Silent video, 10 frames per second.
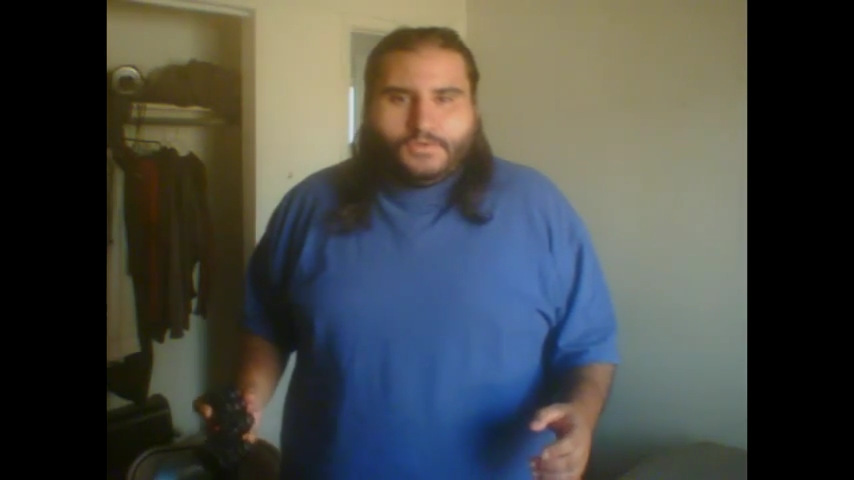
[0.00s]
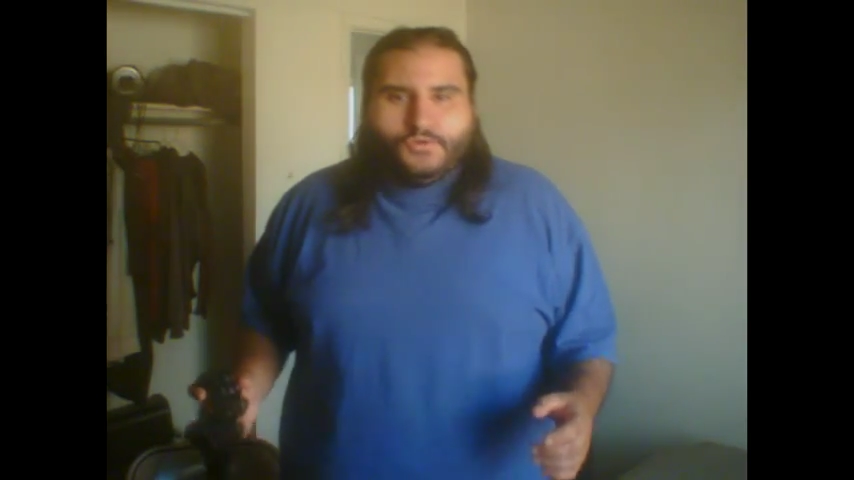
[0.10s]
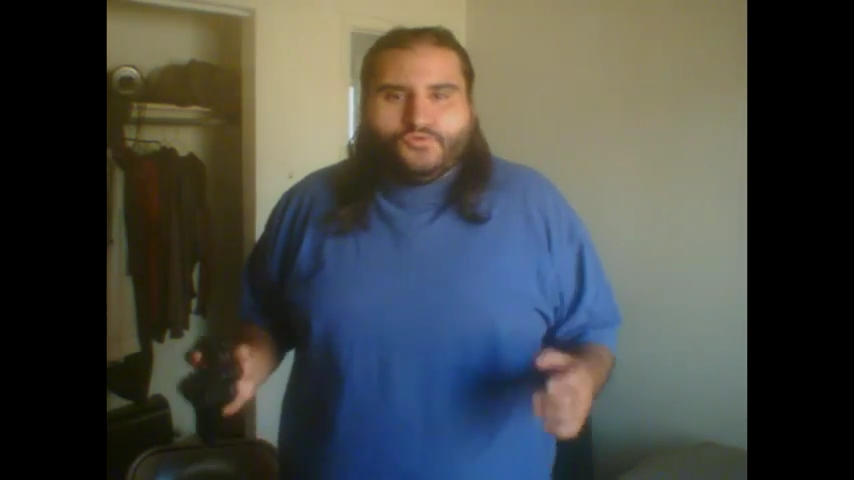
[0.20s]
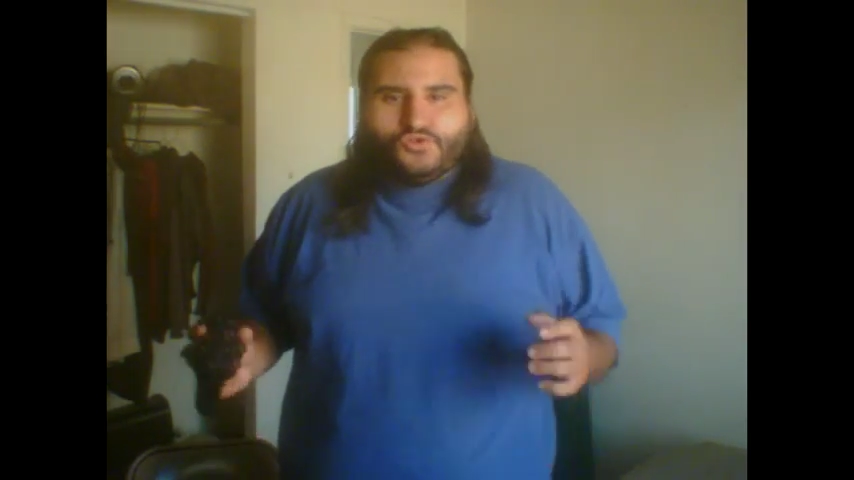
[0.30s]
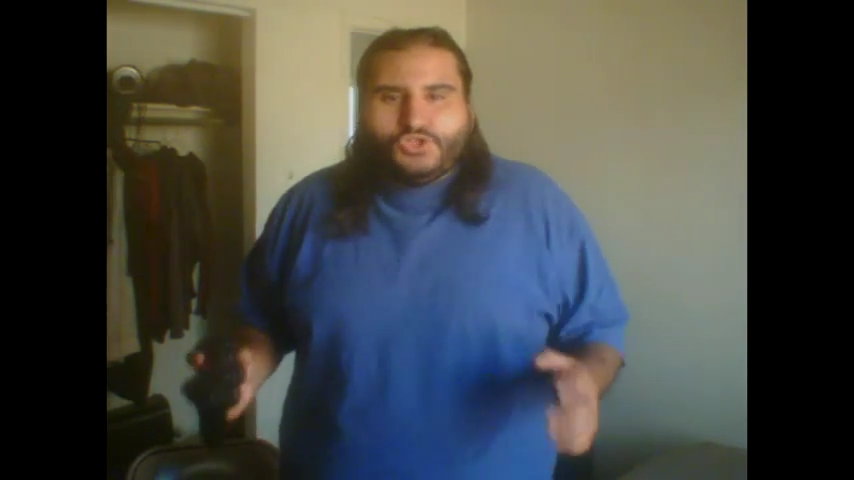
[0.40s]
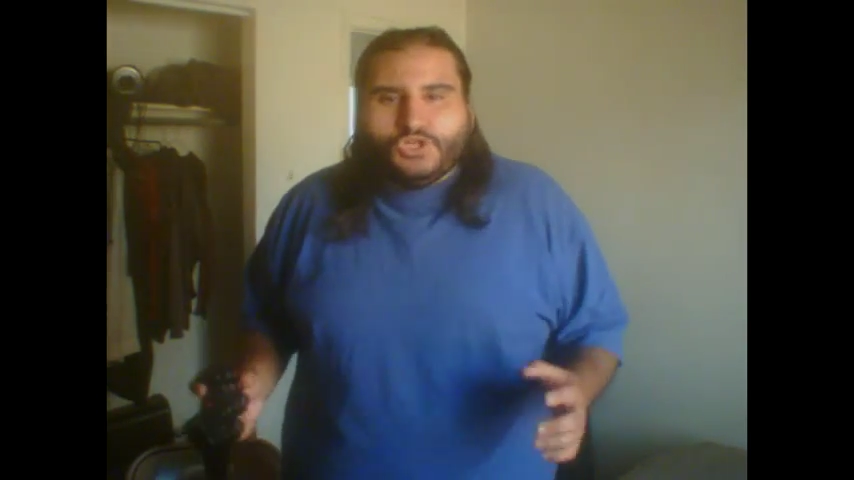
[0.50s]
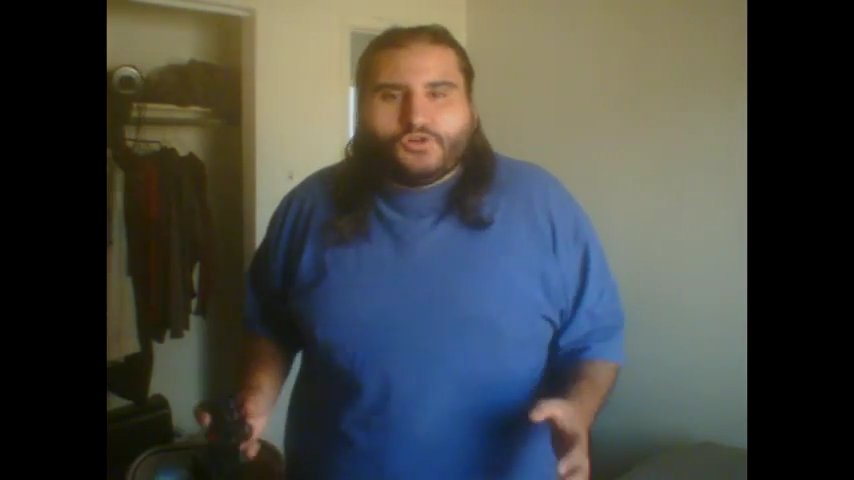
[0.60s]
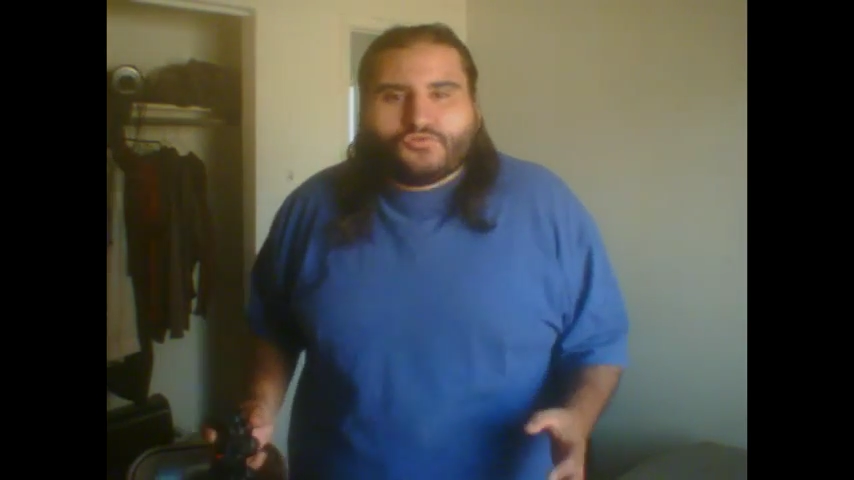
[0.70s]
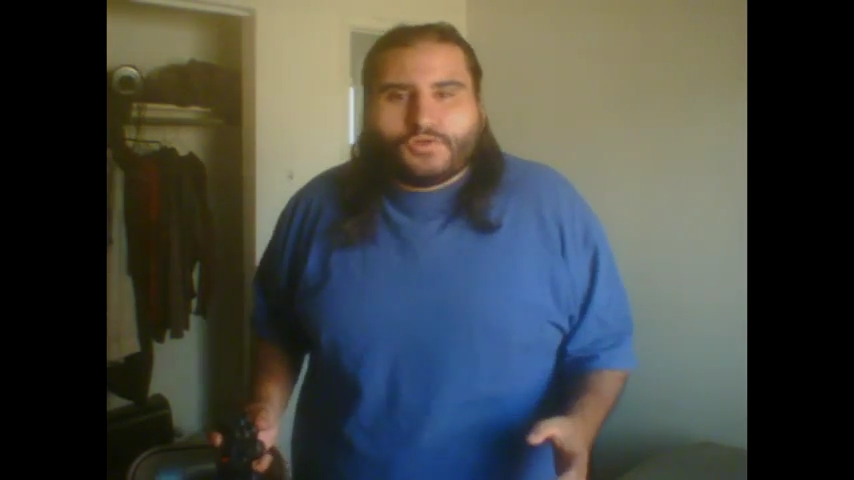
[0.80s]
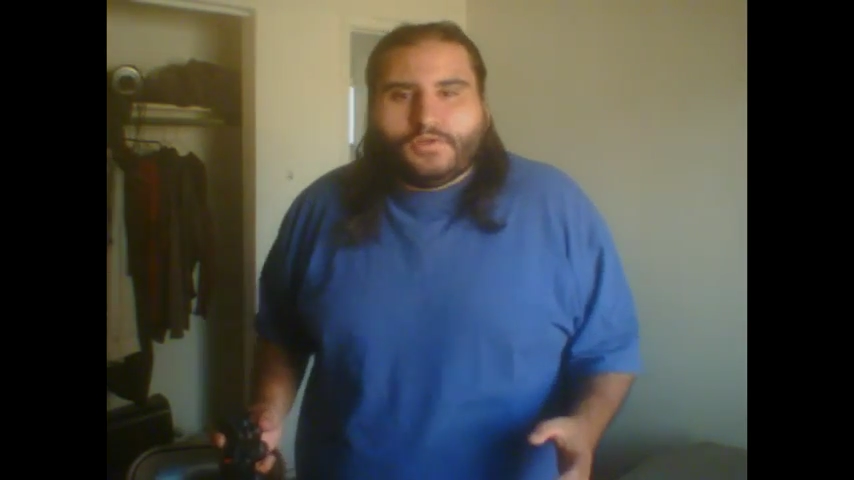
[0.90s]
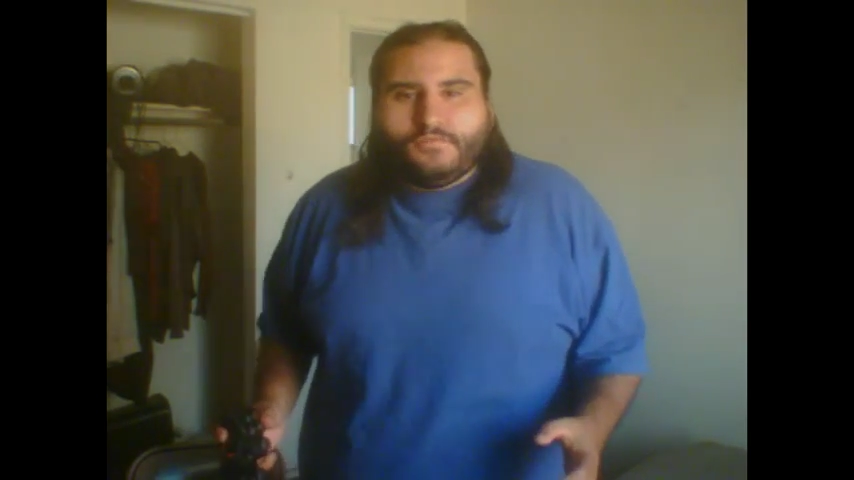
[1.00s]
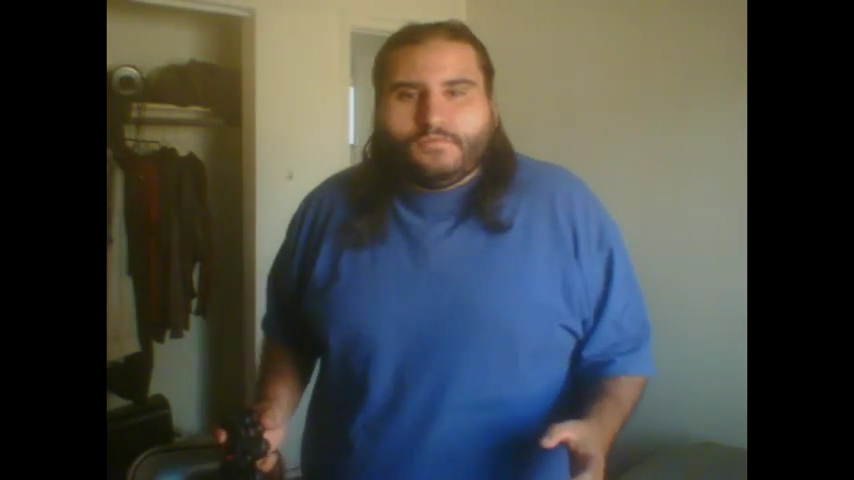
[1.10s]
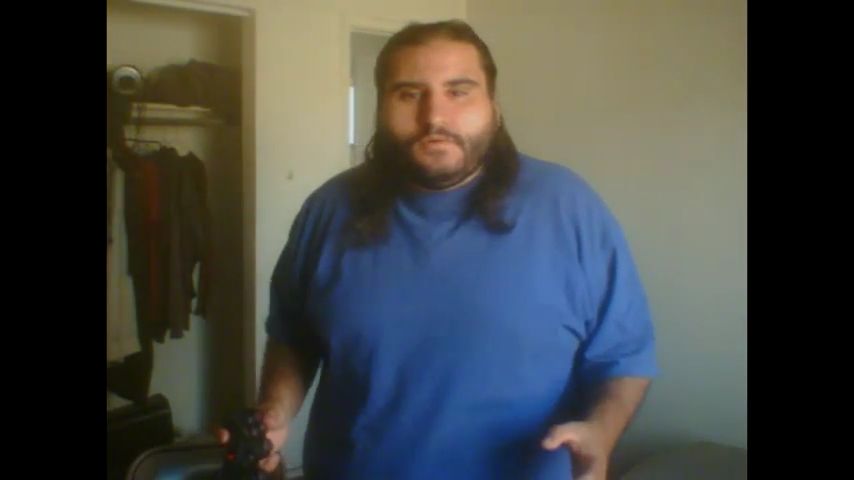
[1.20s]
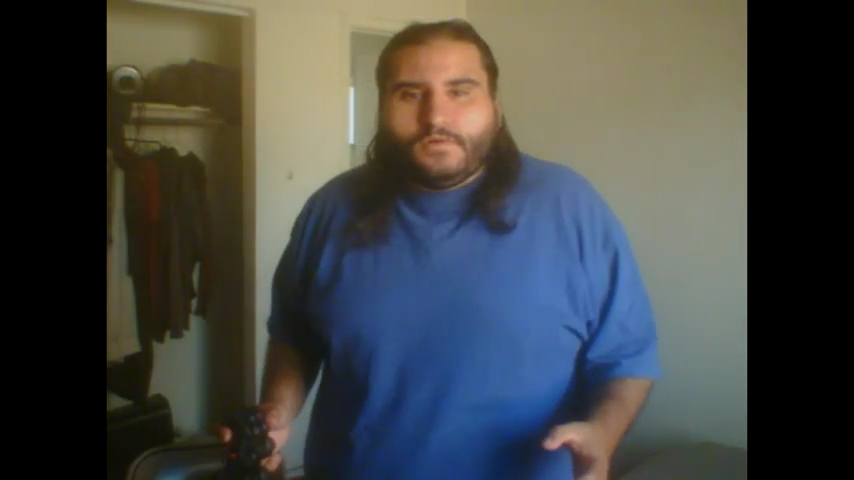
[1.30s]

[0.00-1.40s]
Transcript: You children